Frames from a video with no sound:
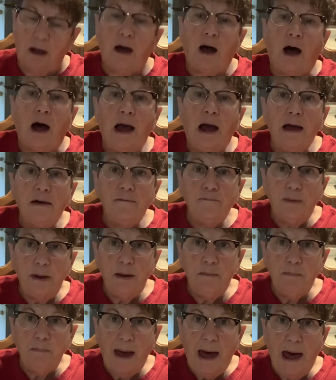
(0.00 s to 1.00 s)
I have
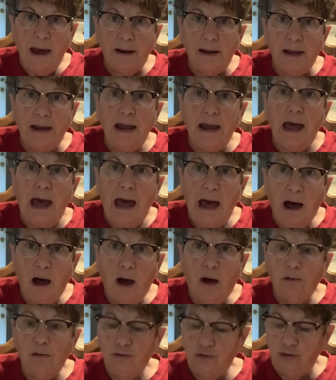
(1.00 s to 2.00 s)
been battling
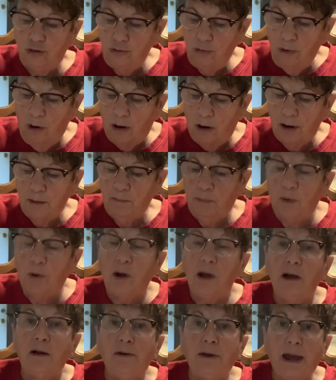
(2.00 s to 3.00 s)
how to hard
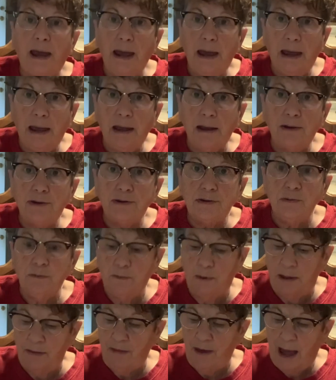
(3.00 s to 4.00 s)
boiled eggs
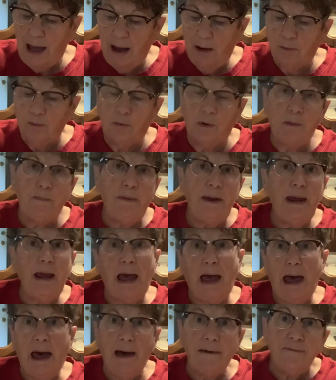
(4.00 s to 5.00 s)
without ripping
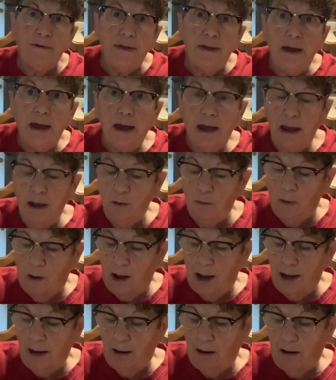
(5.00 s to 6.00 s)
half of the egg
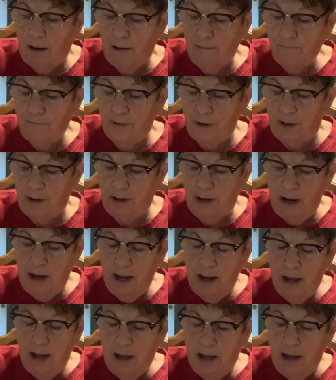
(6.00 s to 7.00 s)
white off and
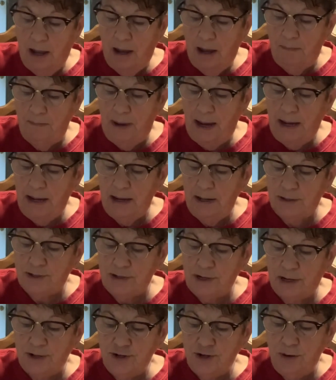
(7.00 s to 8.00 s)
making
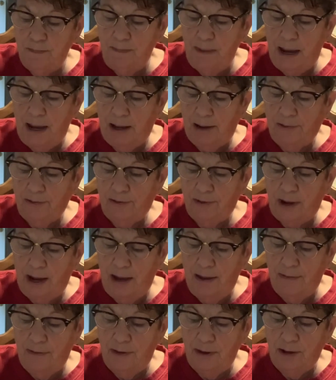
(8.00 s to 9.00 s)
such a mess
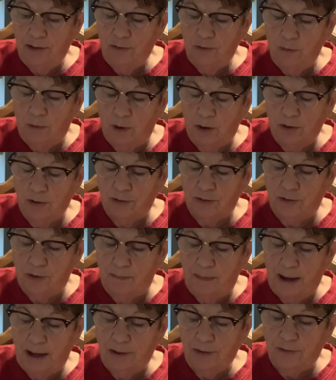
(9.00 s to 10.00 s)
and this works the
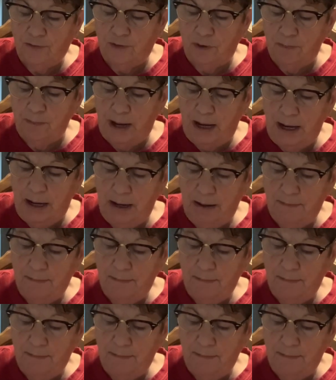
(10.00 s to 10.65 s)
best for me.